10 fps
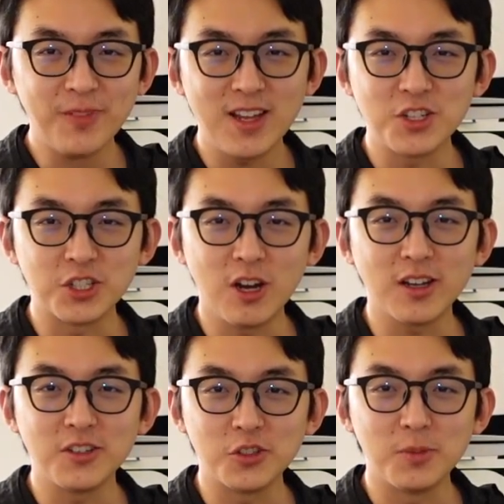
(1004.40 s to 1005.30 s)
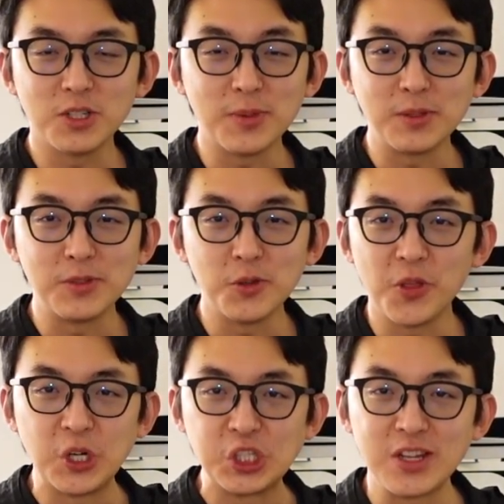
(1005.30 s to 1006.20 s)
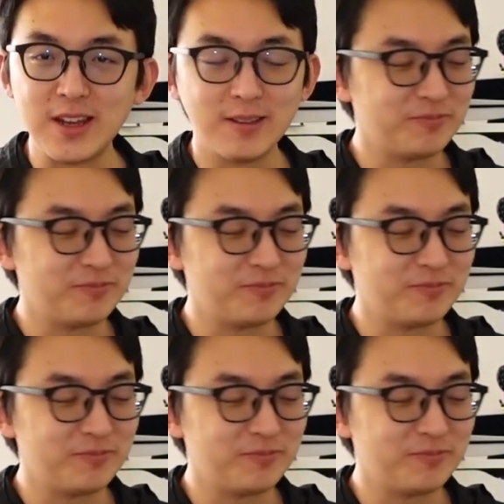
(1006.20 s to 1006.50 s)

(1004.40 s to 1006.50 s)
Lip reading: I'm just talking so much, I'm so thirsty.